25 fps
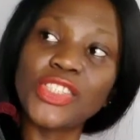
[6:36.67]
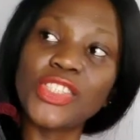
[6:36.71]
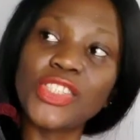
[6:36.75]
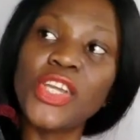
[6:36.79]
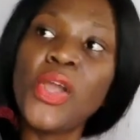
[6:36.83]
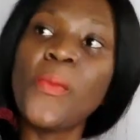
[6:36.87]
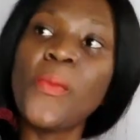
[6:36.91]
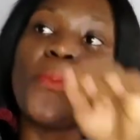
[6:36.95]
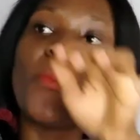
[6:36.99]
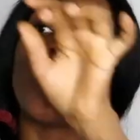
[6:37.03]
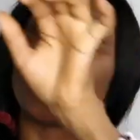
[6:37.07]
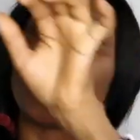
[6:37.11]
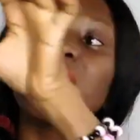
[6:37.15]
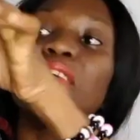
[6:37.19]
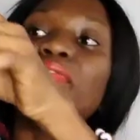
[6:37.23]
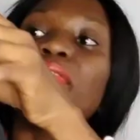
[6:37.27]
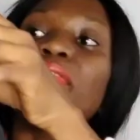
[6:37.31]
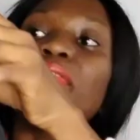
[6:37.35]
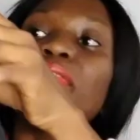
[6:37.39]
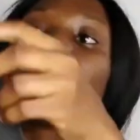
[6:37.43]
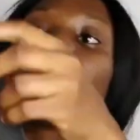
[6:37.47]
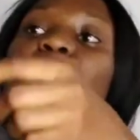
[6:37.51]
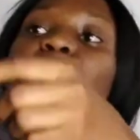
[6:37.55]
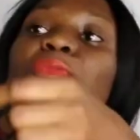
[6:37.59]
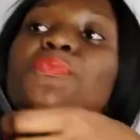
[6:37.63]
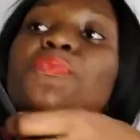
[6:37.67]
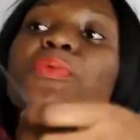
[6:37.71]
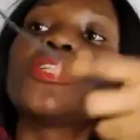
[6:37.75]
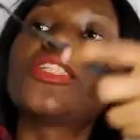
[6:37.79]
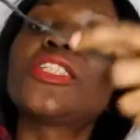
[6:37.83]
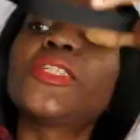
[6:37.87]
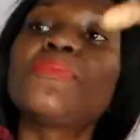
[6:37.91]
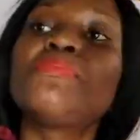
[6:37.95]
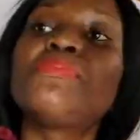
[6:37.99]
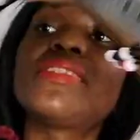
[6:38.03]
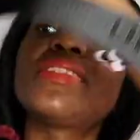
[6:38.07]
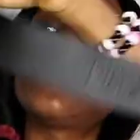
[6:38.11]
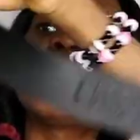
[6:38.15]
But if I could possibly
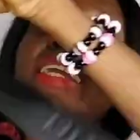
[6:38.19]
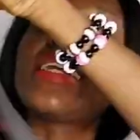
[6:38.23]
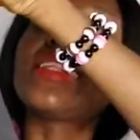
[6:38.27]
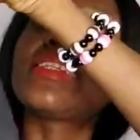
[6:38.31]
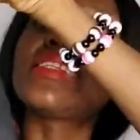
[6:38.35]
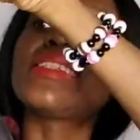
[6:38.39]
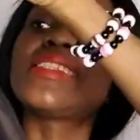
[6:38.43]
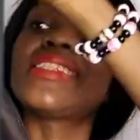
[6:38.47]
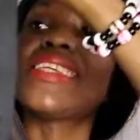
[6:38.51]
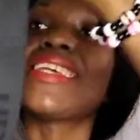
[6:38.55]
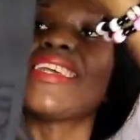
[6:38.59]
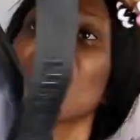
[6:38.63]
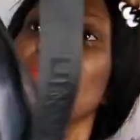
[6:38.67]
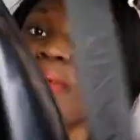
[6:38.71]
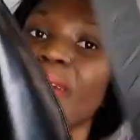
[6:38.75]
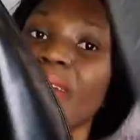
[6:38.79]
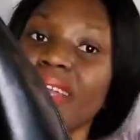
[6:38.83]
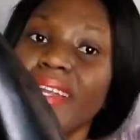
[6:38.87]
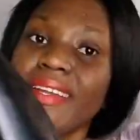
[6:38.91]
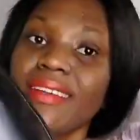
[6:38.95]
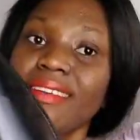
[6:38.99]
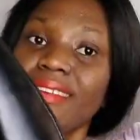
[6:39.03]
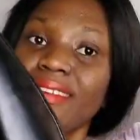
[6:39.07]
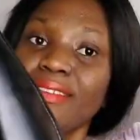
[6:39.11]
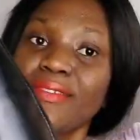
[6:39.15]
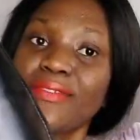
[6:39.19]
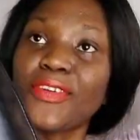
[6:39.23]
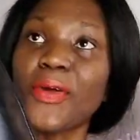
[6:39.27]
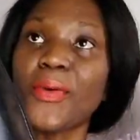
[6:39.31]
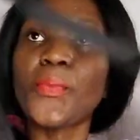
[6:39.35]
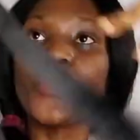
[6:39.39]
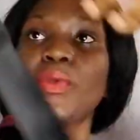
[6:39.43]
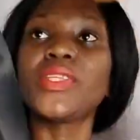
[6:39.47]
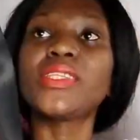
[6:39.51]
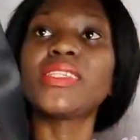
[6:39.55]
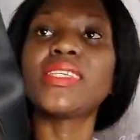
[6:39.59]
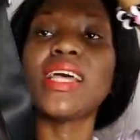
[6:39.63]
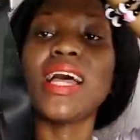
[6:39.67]
take this away from it
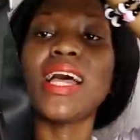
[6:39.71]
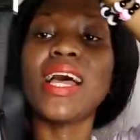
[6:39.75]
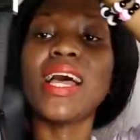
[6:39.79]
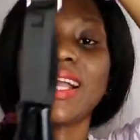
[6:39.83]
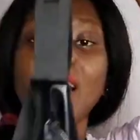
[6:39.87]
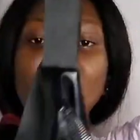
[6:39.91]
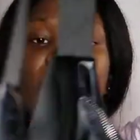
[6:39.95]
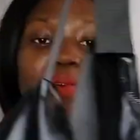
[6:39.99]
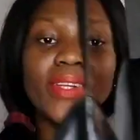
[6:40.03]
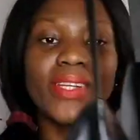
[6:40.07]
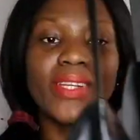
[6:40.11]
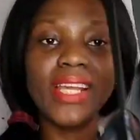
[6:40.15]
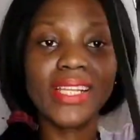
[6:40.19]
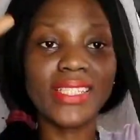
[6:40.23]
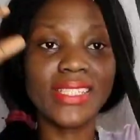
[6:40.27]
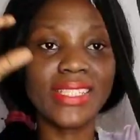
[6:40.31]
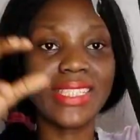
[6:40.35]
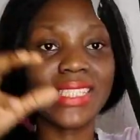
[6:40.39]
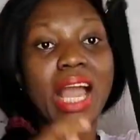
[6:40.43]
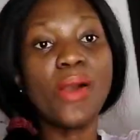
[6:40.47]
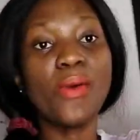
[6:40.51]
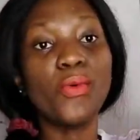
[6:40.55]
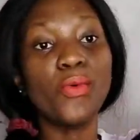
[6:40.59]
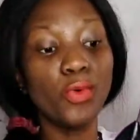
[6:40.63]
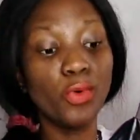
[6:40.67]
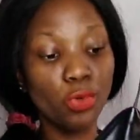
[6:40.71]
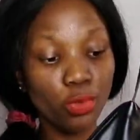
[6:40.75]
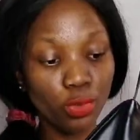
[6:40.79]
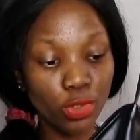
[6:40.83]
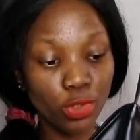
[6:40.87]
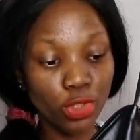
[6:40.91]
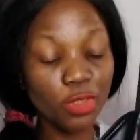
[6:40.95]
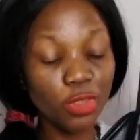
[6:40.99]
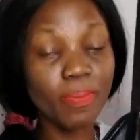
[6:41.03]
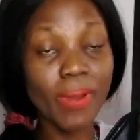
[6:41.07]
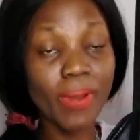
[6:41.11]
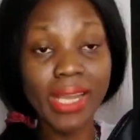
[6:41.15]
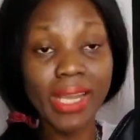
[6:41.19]
and carry it like this, I would. This
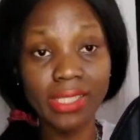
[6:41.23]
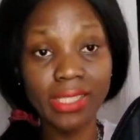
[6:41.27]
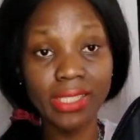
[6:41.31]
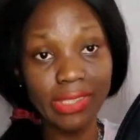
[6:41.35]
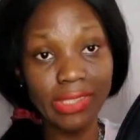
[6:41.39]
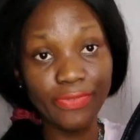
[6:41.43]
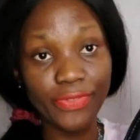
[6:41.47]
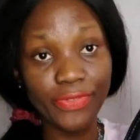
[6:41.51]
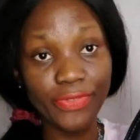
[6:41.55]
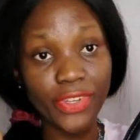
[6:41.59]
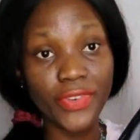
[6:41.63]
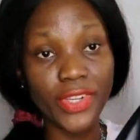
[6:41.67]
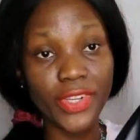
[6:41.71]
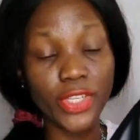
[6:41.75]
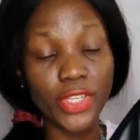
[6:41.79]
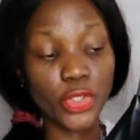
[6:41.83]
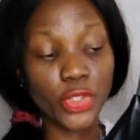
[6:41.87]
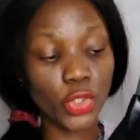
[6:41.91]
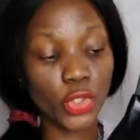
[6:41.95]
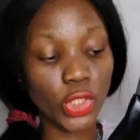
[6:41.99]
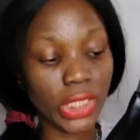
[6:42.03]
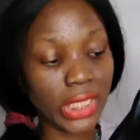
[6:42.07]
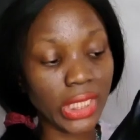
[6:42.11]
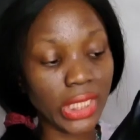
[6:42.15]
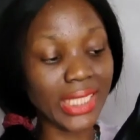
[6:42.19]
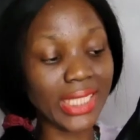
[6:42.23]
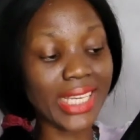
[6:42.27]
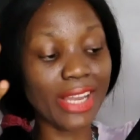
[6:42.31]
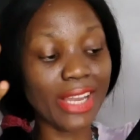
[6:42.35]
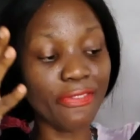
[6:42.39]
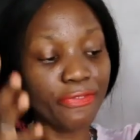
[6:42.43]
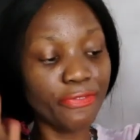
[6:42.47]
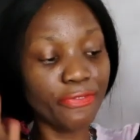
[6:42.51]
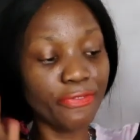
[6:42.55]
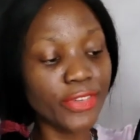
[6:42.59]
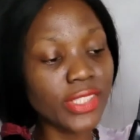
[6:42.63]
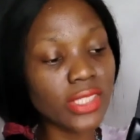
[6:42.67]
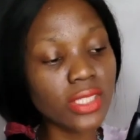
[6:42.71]
bag is very, very big. It can fit
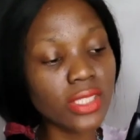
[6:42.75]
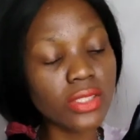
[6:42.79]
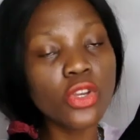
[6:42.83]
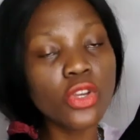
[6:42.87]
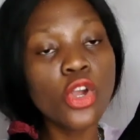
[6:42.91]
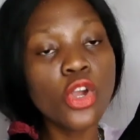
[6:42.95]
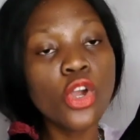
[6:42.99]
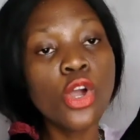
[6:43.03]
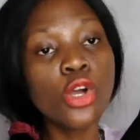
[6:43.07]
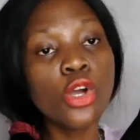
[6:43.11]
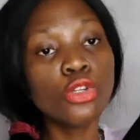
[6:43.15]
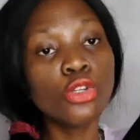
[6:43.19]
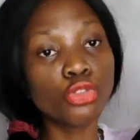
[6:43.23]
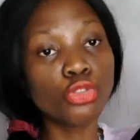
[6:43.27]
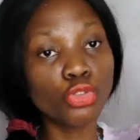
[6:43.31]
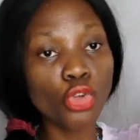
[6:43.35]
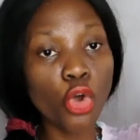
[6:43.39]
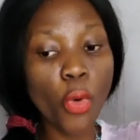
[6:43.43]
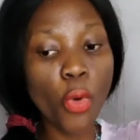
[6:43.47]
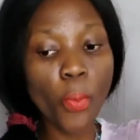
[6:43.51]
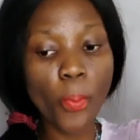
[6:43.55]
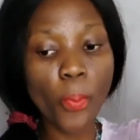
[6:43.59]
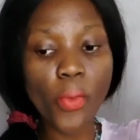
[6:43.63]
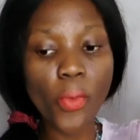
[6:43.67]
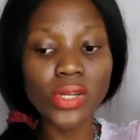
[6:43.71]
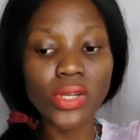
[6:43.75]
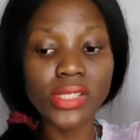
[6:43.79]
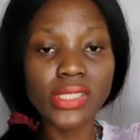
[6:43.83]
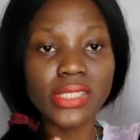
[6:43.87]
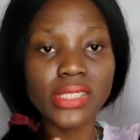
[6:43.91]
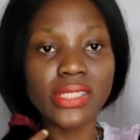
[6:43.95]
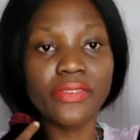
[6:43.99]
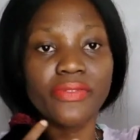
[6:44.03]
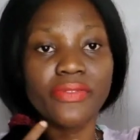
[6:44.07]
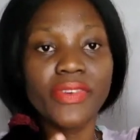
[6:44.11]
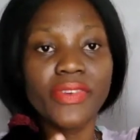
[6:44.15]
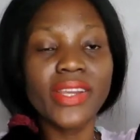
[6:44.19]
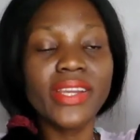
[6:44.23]
in so much. It's a
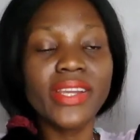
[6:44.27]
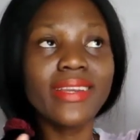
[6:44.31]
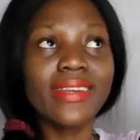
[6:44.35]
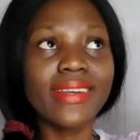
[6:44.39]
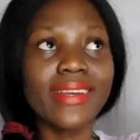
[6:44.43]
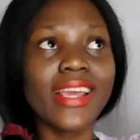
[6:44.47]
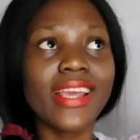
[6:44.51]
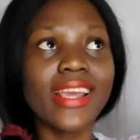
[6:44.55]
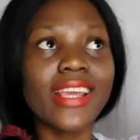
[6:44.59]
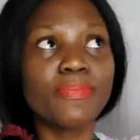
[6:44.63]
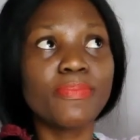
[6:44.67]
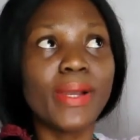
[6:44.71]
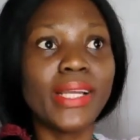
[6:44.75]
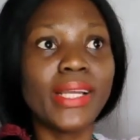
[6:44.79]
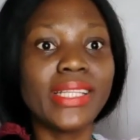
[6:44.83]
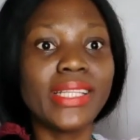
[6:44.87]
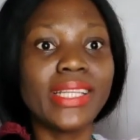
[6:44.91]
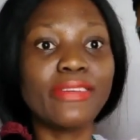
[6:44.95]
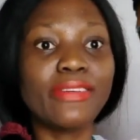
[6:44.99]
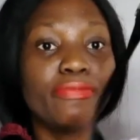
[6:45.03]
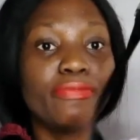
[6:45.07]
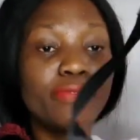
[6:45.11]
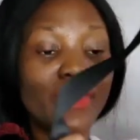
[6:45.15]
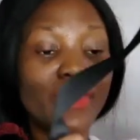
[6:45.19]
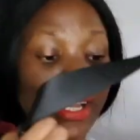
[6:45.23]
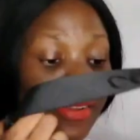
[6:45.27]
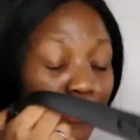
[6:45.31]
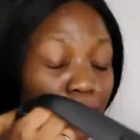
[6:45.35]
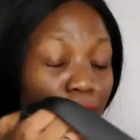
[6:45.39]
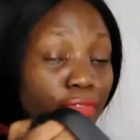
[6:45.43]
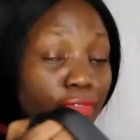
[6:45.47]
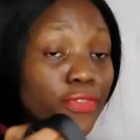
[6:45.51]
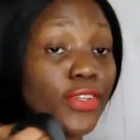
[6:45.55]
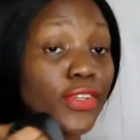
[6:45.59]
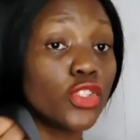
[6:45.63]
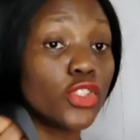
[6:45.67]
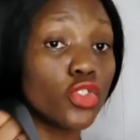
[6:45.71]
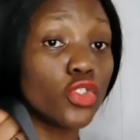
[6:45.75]
very nice bag that can fit
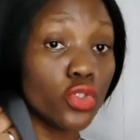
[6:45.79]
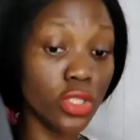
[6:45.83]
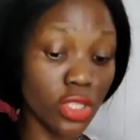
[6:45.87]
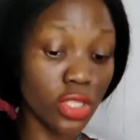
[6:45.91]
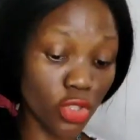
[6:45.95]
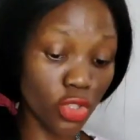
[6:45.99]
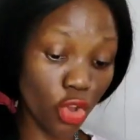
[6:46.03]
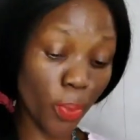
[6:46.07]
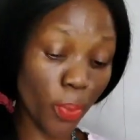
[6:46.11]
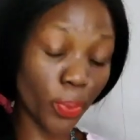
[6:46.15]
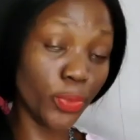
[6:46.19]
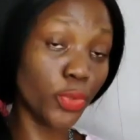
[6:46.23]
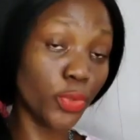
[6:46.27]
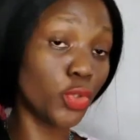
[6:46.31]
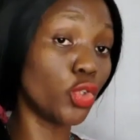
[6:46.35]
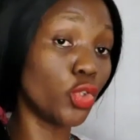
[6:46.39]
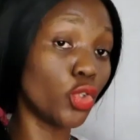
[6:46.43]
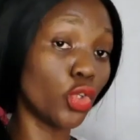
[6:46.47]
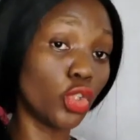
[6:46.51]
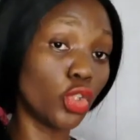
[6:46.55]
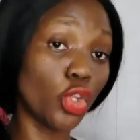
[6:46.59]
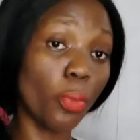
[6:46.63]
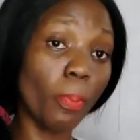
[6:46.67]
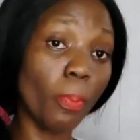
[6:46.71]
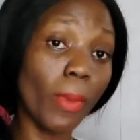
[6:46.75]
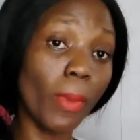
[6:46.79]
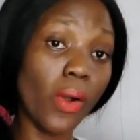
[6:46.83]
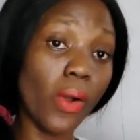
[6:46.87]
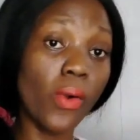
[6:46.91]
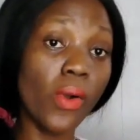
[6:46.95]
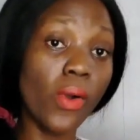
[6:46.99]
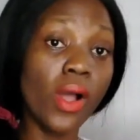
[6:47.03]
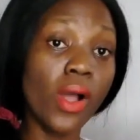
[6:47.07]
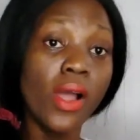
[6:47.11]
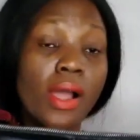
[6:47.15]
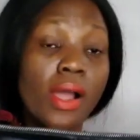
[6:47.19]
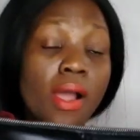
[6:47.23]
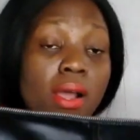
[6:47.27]
in up to your normal
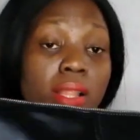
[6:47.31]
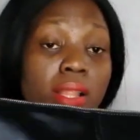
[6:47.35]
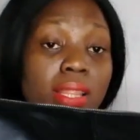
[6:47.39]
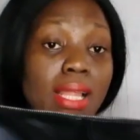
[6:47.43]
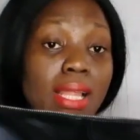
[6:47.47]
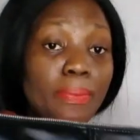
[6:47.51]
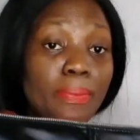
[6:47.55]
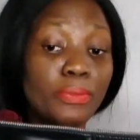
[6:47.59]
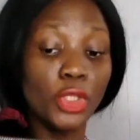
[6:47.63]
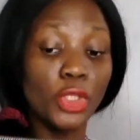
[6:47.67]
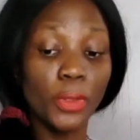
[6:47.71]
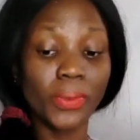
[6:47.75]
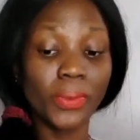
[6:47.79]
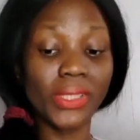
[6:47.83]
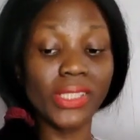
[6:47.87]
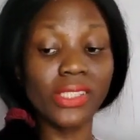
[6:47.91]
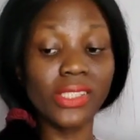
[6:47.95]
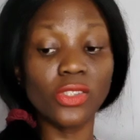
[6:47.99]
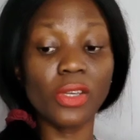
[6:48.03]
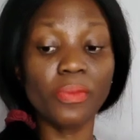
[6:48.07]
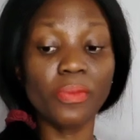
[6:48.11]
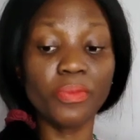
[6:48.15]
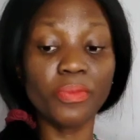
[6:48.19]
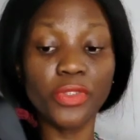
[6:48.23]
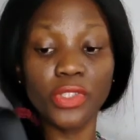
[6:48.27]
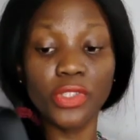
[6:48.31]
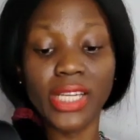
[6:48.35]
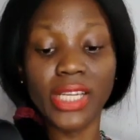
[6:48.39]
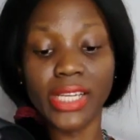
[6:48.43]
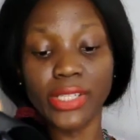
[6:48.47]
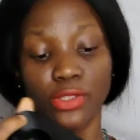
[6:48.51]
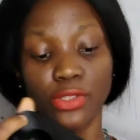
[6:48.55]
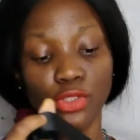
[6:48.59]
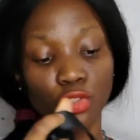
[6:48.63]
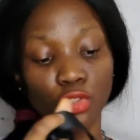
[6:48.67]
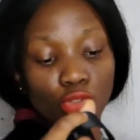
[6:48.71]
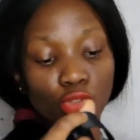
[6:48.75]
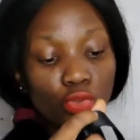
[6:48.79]
laptop. This is something you can use
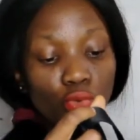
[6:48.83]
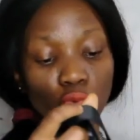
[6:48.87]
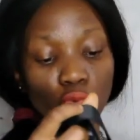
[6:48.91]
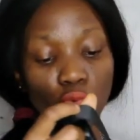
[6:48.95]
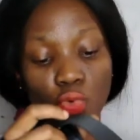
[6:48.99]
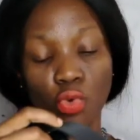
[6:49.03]
to